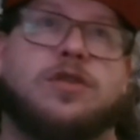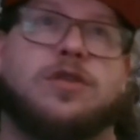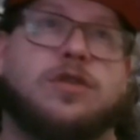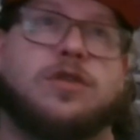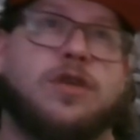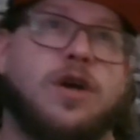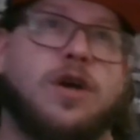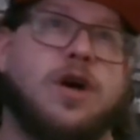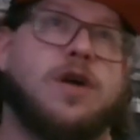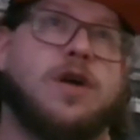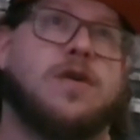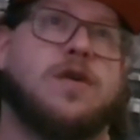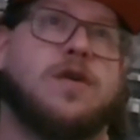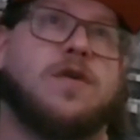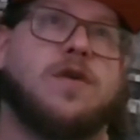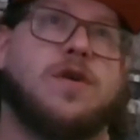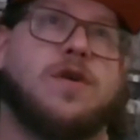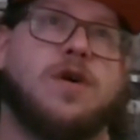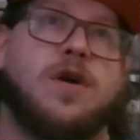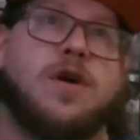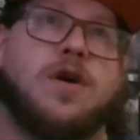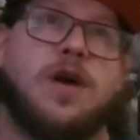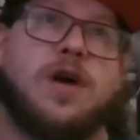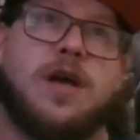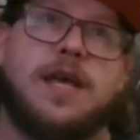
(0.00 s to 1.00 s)
So
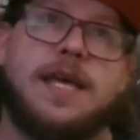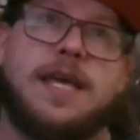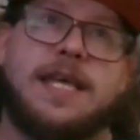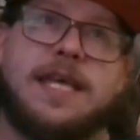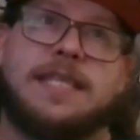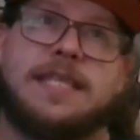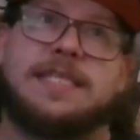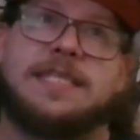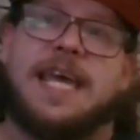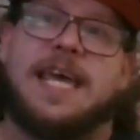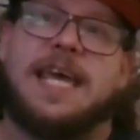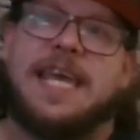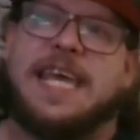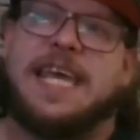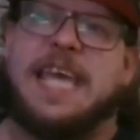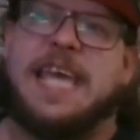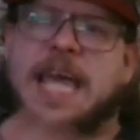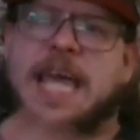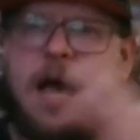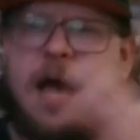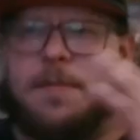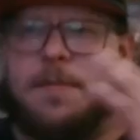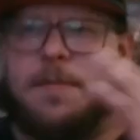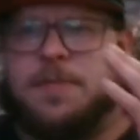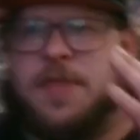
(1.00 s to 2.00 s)
it's like,
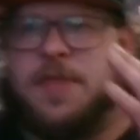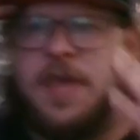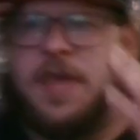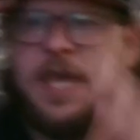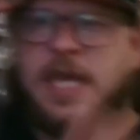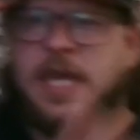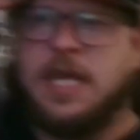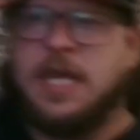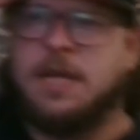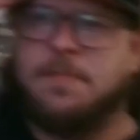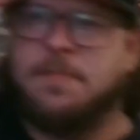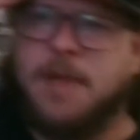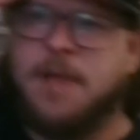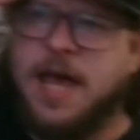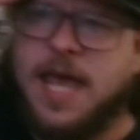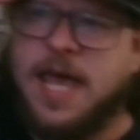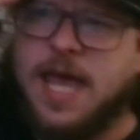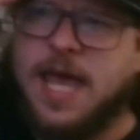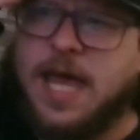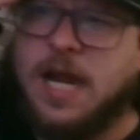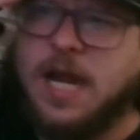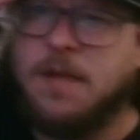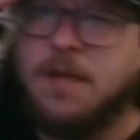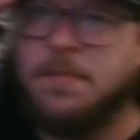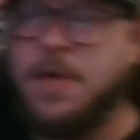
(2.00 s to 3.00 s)
I'm thinking in my
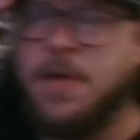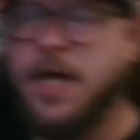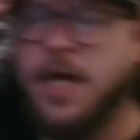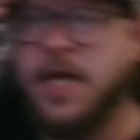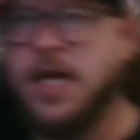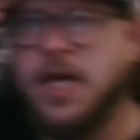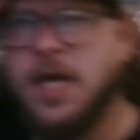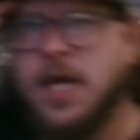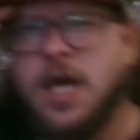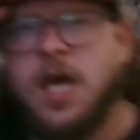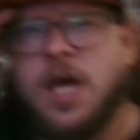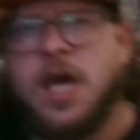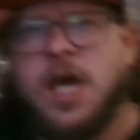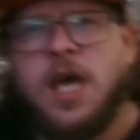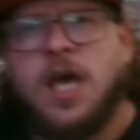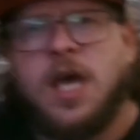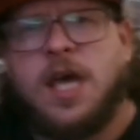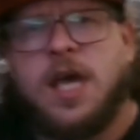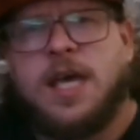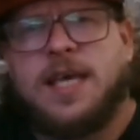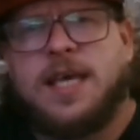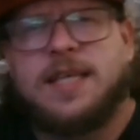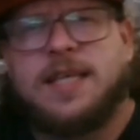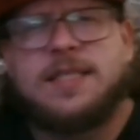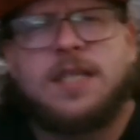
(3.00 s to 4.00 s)
head, I'm like,
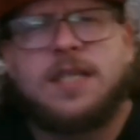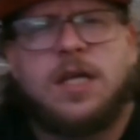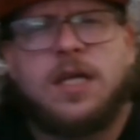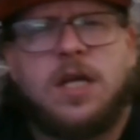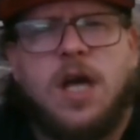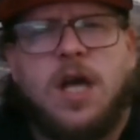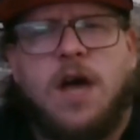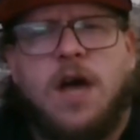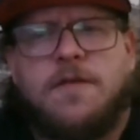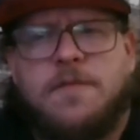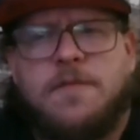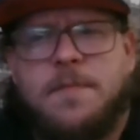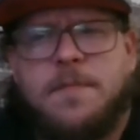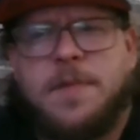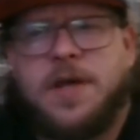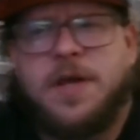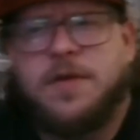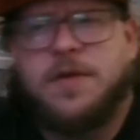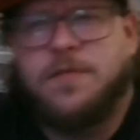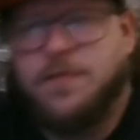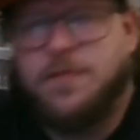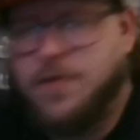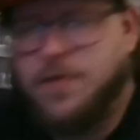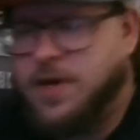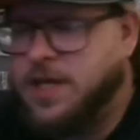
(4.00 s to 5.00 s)
is the
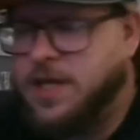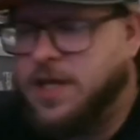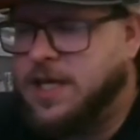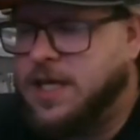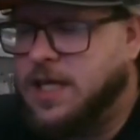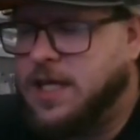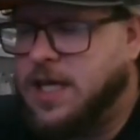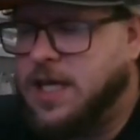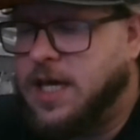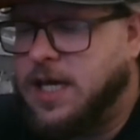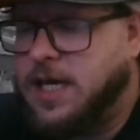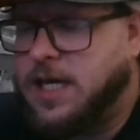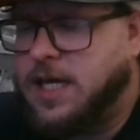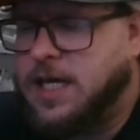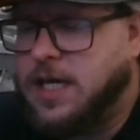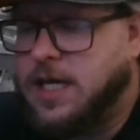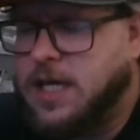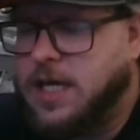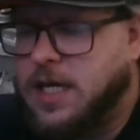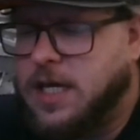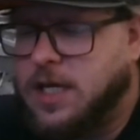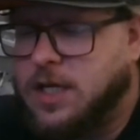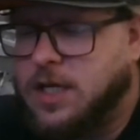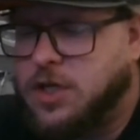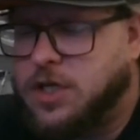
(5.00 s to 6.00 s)
government really like
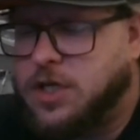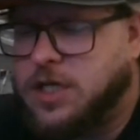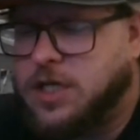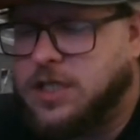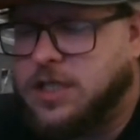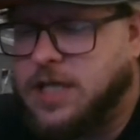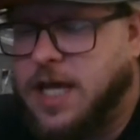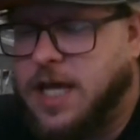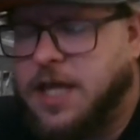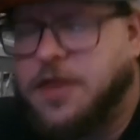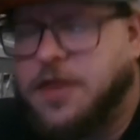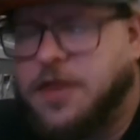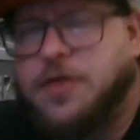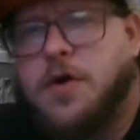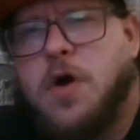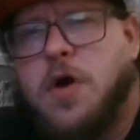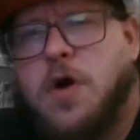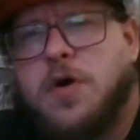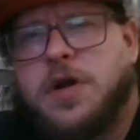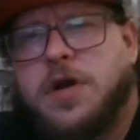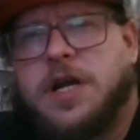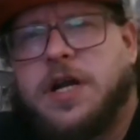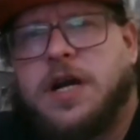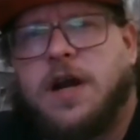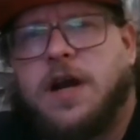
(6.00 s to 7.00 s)
just like
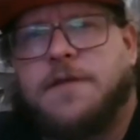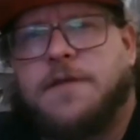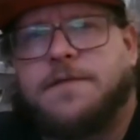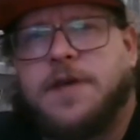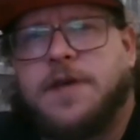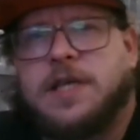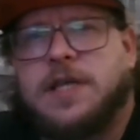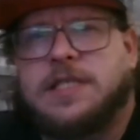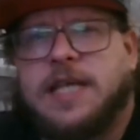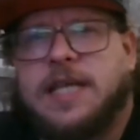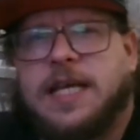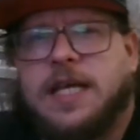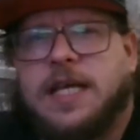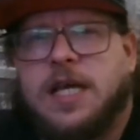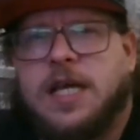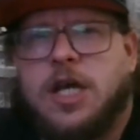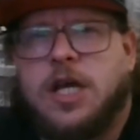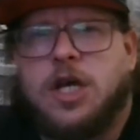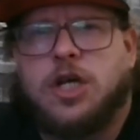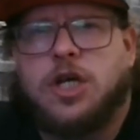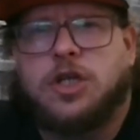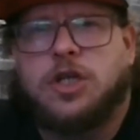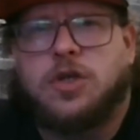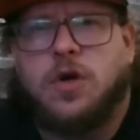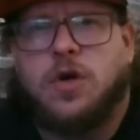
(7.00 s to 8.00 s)
throwing it in our face, like
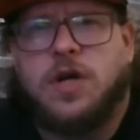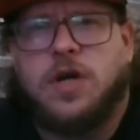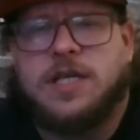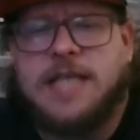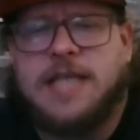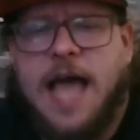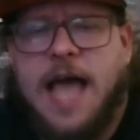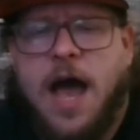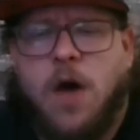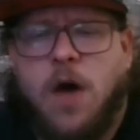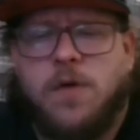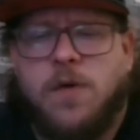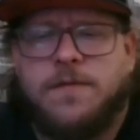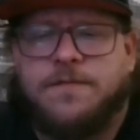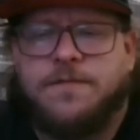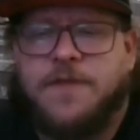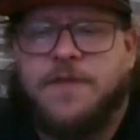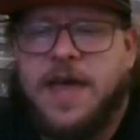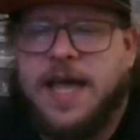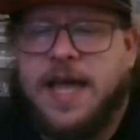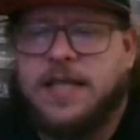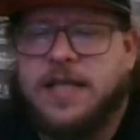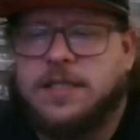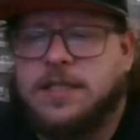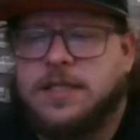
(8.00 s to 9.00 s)
showing us how
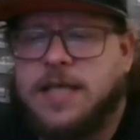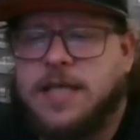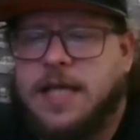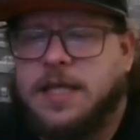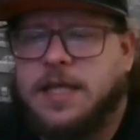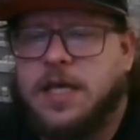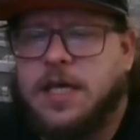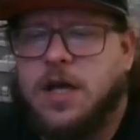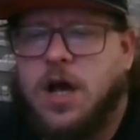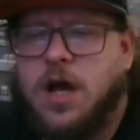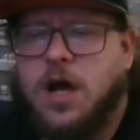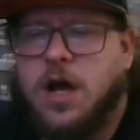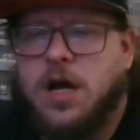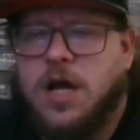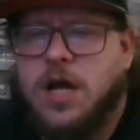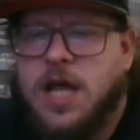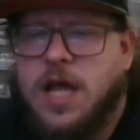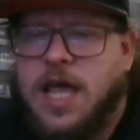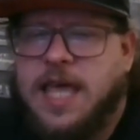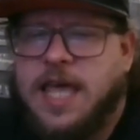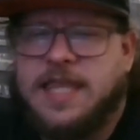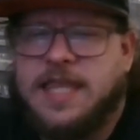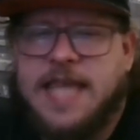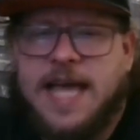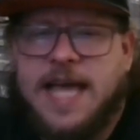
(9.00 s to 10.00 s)
advanced that they are?
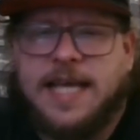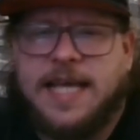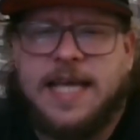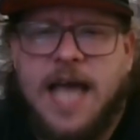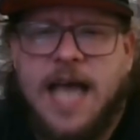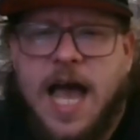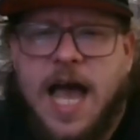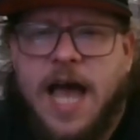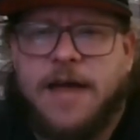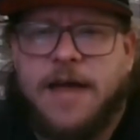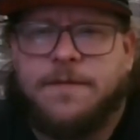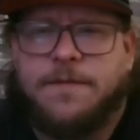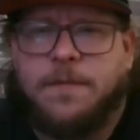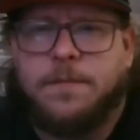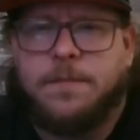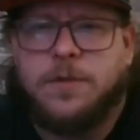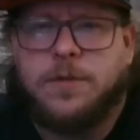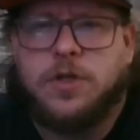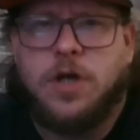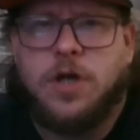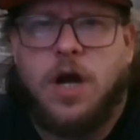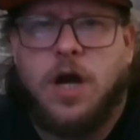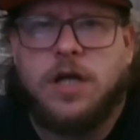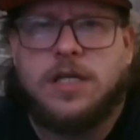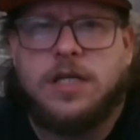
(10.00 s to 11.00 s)
And that guy from
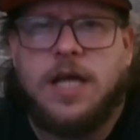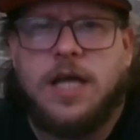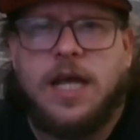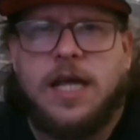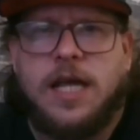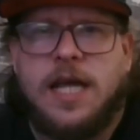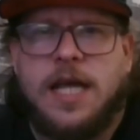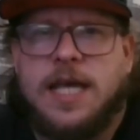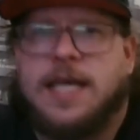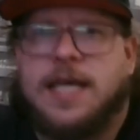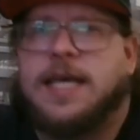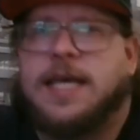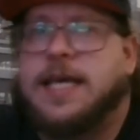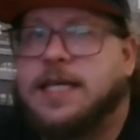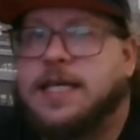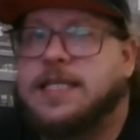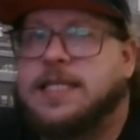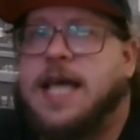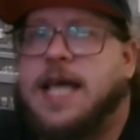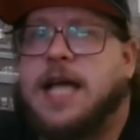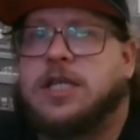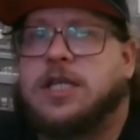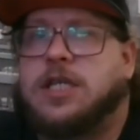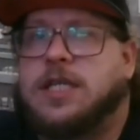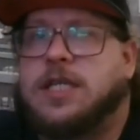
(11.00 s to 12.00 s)
Shark Tank is
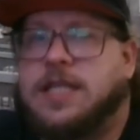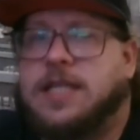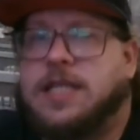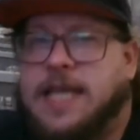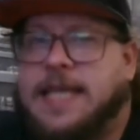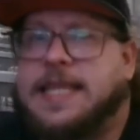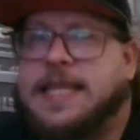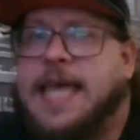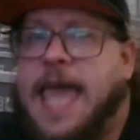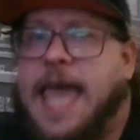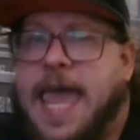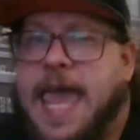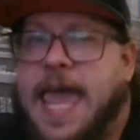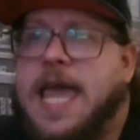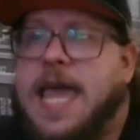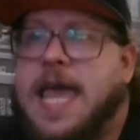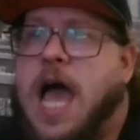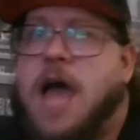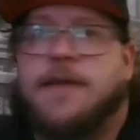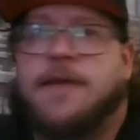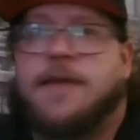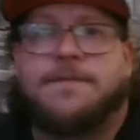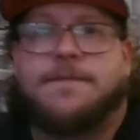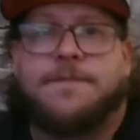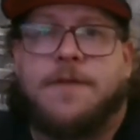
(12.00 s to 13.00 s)
actually like the
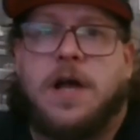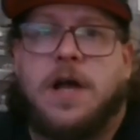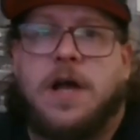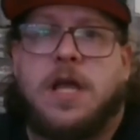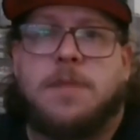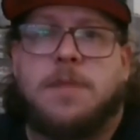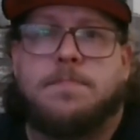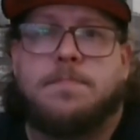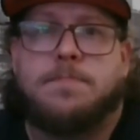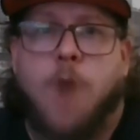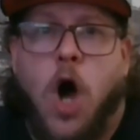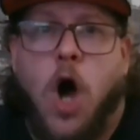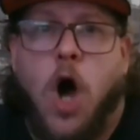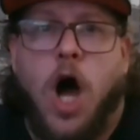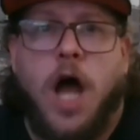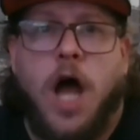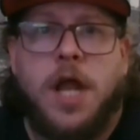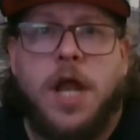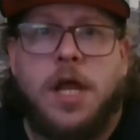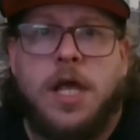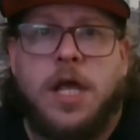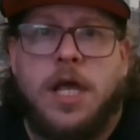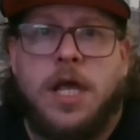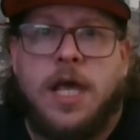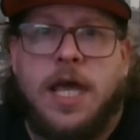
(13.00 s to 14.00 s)
AI fucking
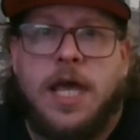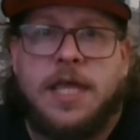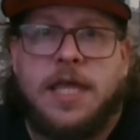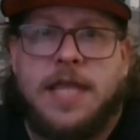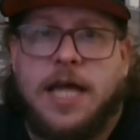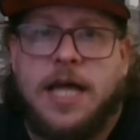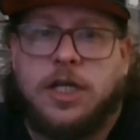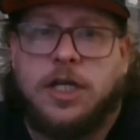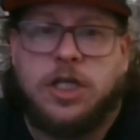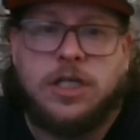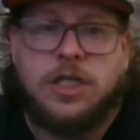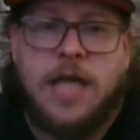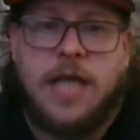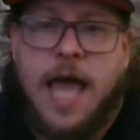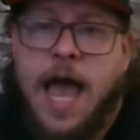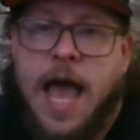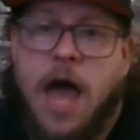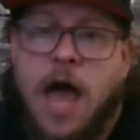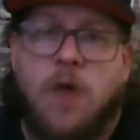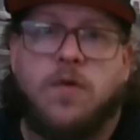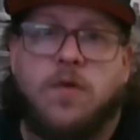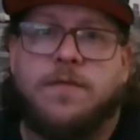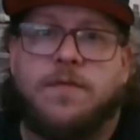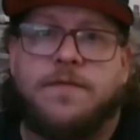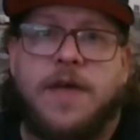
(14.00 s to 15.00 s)
bot, and that's just
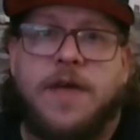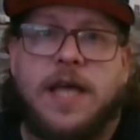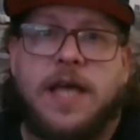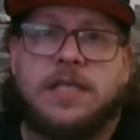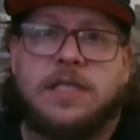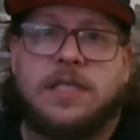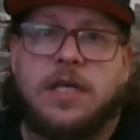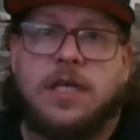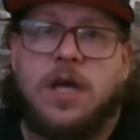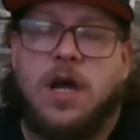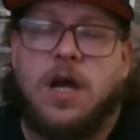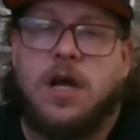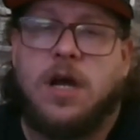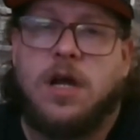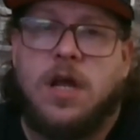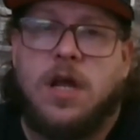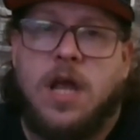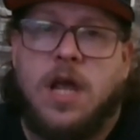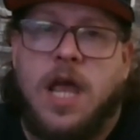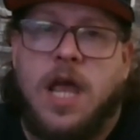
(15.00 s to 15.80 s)
how advanced they are.